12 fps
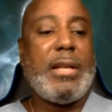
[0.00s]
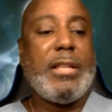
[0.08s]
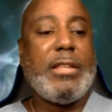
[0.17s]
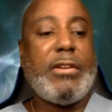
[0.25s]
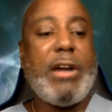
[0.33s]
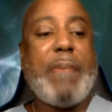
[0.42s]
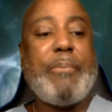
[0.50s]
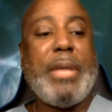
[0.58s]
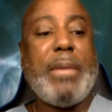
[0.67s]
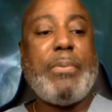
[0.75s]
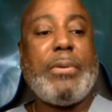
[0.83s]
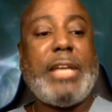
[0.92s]
There are
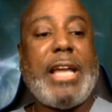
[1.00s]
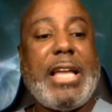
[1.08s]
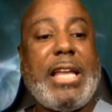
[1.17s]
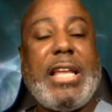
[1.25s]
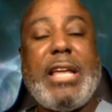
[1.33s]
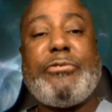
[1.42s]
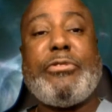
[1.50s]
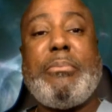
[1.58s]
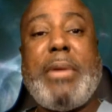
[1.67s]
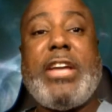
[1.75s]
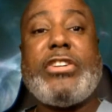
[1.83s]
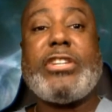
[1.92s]
people that get
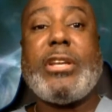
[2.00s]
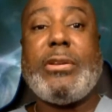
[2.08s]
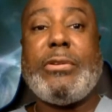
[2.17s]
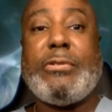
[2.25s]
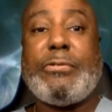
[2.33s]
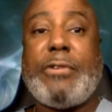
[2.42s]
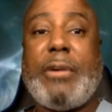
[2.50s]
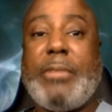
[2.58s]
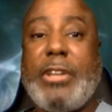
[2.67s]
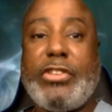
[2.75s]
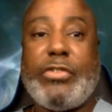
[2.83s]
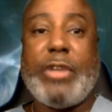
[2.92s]
information from
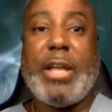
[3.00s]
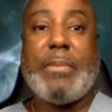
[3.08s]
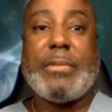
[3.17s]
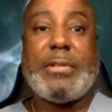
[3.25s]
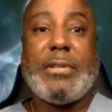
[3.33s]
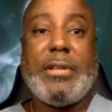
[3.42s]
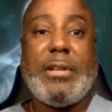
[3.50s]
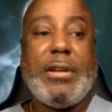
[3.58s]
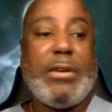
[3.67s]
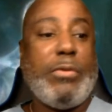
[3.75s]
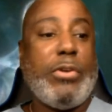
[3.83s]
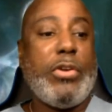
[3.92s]
their dreams,
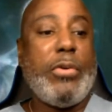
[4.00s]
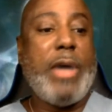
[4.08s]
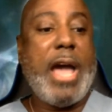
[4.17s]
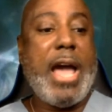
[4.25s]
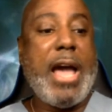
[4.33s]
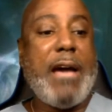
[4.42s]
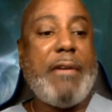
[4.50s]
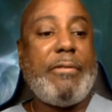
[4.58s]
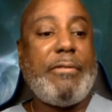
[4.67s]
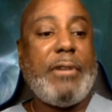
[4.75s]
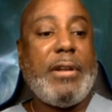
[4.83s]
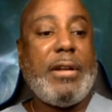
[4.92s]
where you have
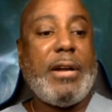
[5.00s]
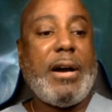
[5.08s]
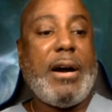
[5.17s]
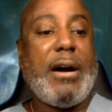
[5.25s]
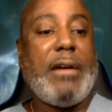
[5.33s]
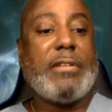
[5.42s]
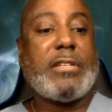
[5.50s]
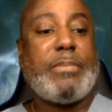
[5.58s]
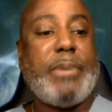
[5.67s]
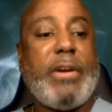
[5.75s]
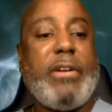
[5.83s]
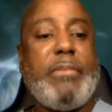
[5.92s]

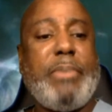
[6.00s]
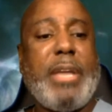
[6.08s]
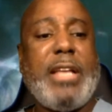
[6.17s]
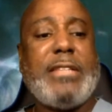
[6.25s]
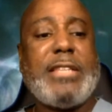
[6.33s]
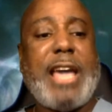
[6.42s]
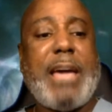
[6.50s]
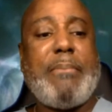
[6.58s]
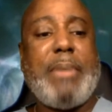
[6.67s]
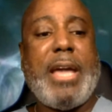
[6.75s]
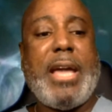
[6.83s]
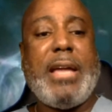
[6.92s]
spirit beings that
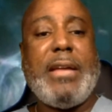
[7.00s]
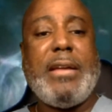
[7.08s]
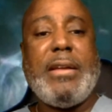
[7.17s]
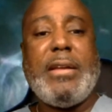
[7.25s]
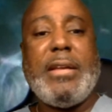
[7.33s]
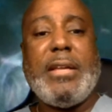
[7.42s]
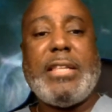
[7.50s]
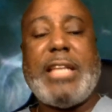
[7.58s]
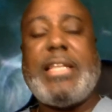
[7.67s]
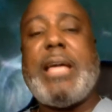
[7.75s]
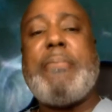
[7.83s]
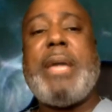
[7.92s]

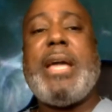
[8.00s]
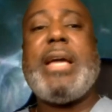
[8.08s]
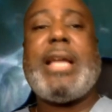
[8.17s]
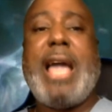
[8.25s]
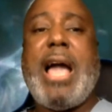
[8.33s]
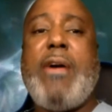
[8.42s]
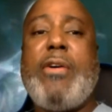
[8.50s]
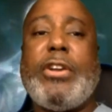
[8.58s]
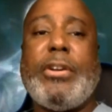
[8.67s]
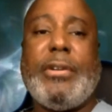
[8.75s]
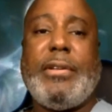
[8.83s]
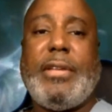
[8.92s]
they may
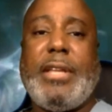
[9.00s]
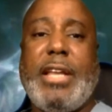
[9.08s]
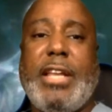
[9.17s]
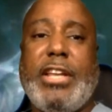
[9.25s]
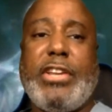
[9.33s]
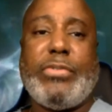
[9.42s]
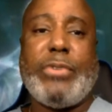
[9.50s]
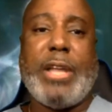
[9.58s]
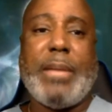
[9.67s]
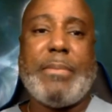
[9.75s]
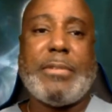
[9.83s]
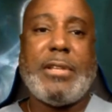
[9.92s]
encounter in their
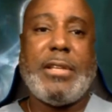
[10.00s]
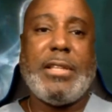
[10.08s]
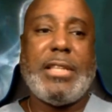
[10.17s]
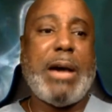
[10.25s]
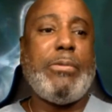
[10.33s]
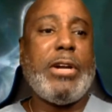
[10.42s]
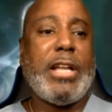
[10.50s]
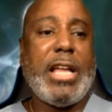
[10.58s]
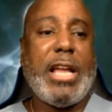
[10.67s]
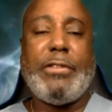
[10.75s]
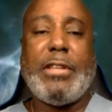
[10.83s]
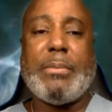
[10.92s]
dreams that will
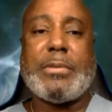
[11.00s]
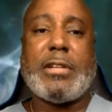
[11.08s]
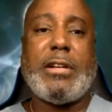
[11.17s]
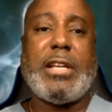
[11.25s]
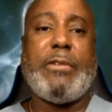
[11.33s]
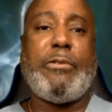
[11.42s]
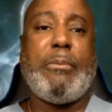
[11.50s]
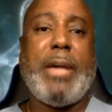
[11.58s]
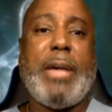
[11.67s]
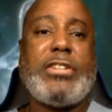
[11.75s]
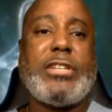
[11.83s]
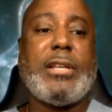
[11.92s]
give them certain
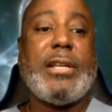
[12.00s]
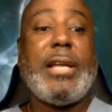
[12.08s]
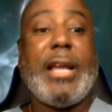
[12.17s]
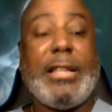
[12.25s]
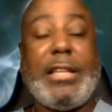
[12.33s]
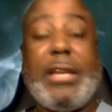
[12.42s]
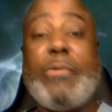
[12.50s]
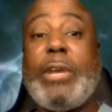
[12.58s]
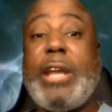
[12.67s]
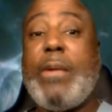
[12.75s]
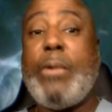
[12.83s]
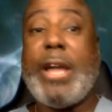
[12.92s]
information, and then when
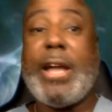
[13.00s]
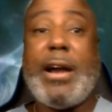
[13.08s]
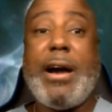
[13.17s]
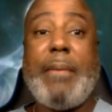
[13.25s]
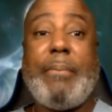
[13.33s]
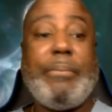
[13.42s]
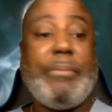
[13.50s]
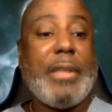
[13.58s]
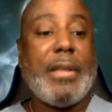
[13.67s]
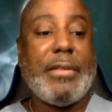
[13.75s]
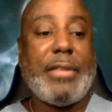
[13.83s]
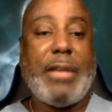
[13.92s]
they wake up,
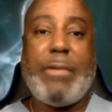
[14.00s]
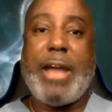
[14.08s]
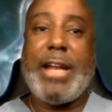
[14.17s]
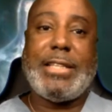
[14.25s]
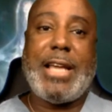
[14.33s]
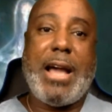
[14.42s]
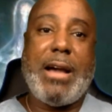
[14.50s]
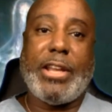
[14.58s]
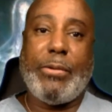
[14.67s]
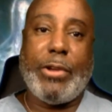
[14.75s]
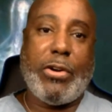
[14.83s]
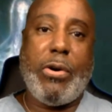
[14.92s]
they write it down,
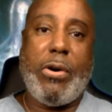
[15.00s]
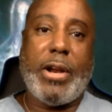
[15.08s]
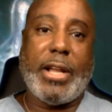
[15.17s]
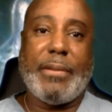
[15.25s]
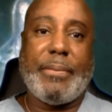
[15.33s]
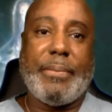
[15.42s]
they record it.